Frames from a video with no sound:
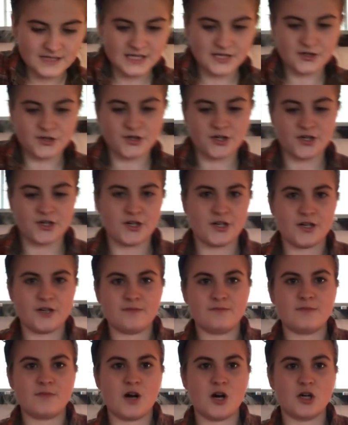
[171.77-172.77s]

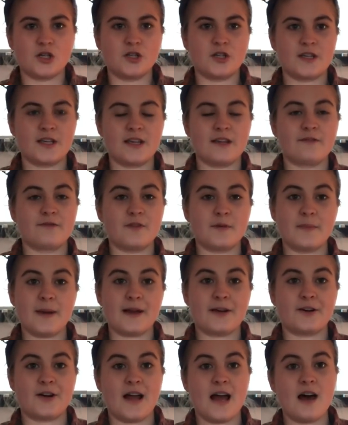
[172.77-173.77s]
either are looking for
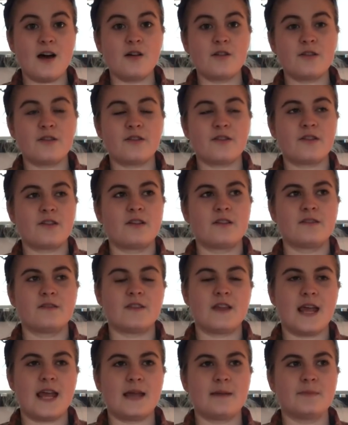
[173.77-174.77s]
better health,
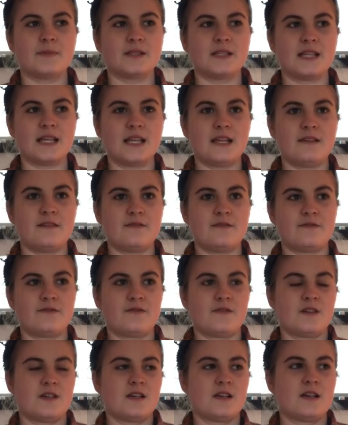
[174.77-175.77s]
they
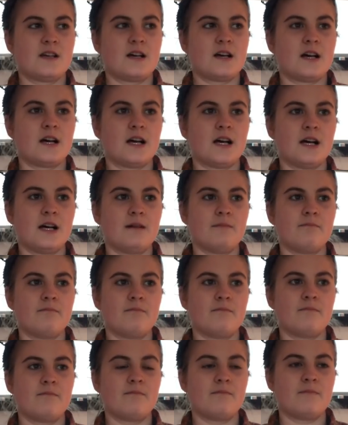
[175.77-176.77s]
believe
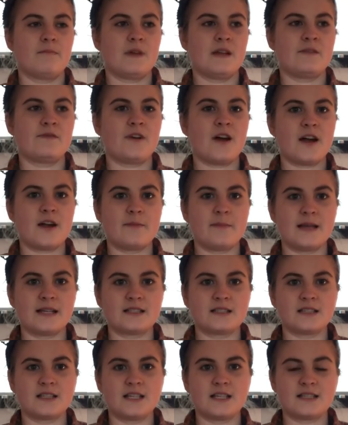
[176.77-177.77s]
environmentally
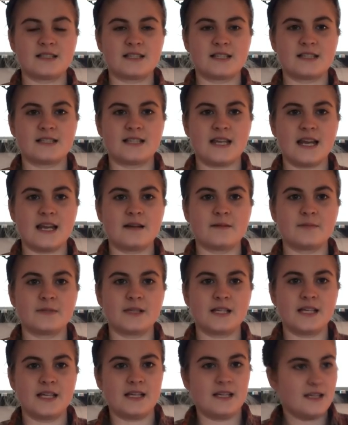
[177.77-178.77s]
and
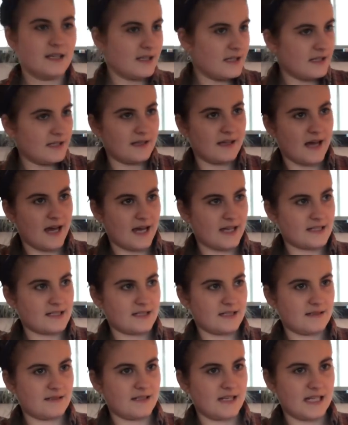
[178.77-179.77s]
sustainably
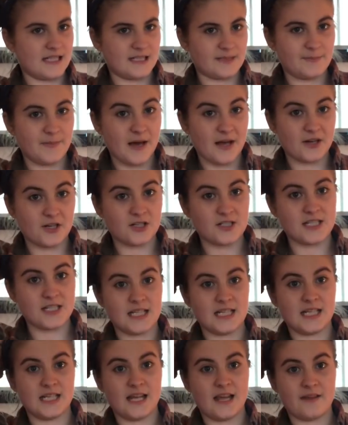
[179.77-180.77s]
that it's better
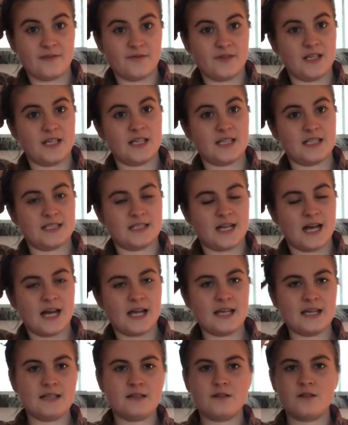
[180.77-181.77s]
eat a vegan
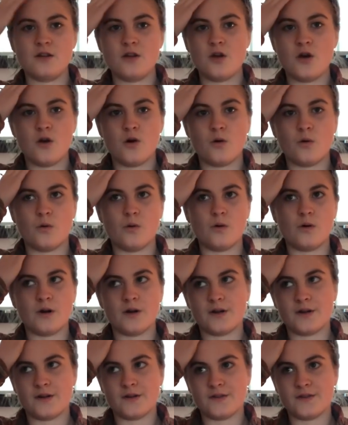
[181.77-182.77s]
diet,
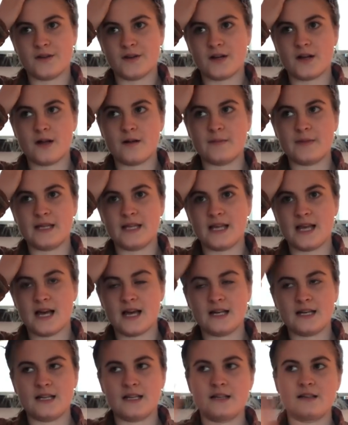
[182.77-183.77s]
or they're coming
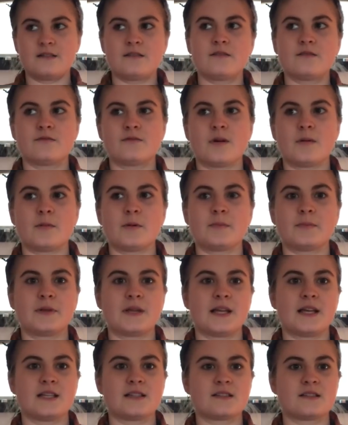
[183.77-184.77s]
at it from a
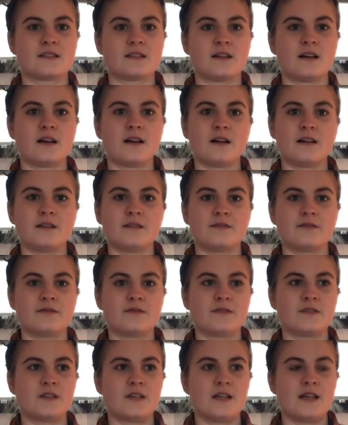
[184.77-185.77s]
place
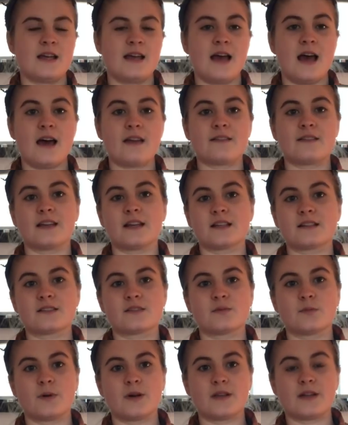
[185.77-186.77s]
of
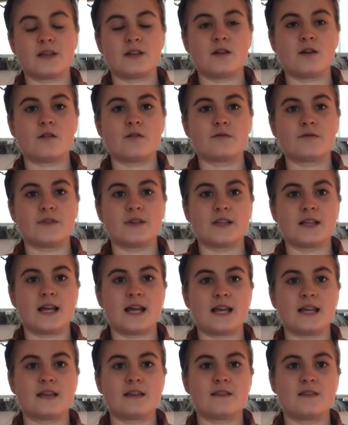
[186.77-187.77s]
ethics where they don't feel
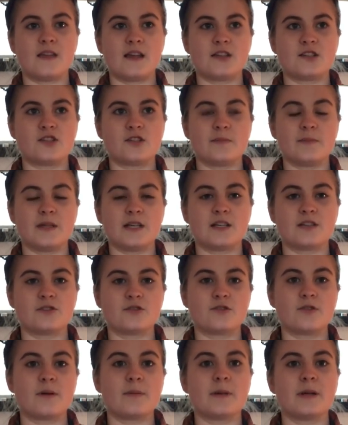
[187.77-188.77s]
like they should be
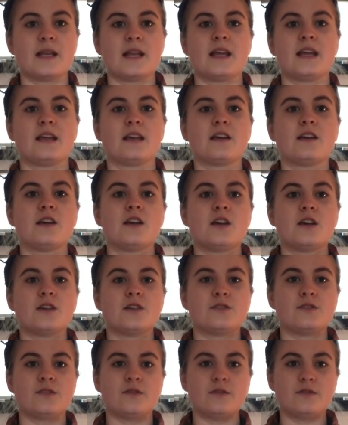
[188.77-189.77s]
contributing
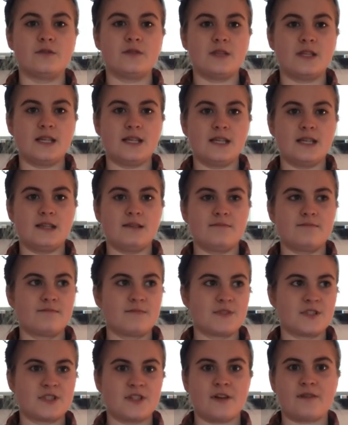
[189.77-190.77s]
to the
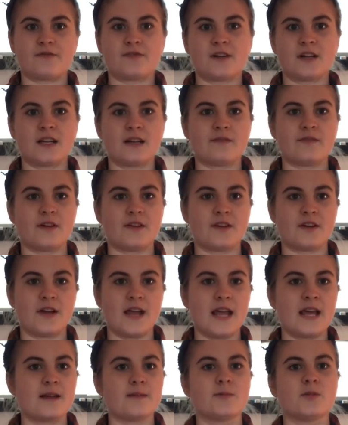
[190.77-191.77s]
suffering of other
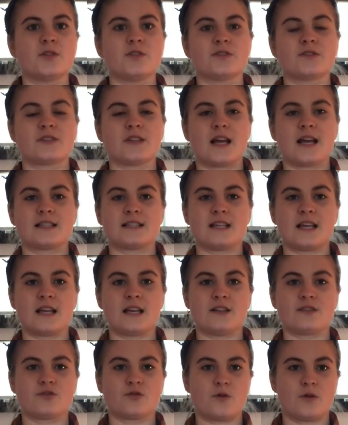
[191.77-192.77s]
animals as
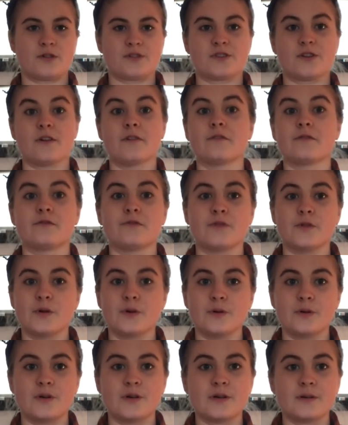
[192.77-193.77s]
a source of
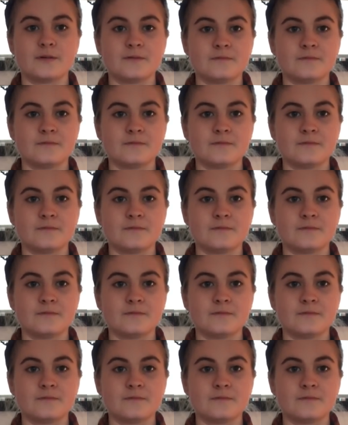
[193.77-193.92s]
food.